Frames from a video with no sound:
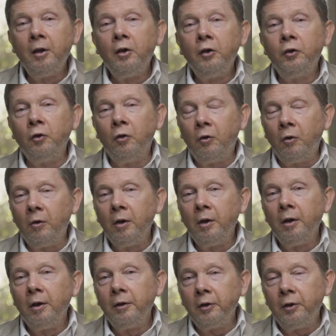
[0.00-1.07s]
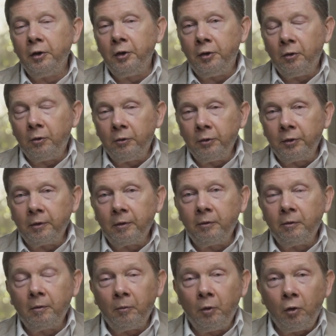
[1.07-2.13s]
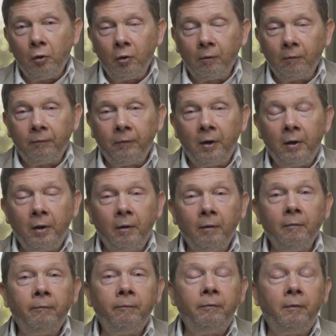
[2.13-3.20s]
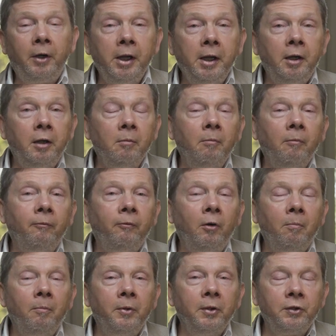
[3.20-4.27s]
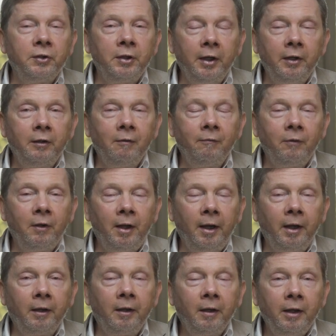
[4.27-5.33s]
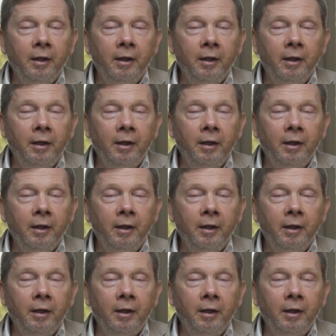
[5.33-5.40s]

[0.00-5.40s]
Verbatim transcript: So don't look for freedom from this sense of lack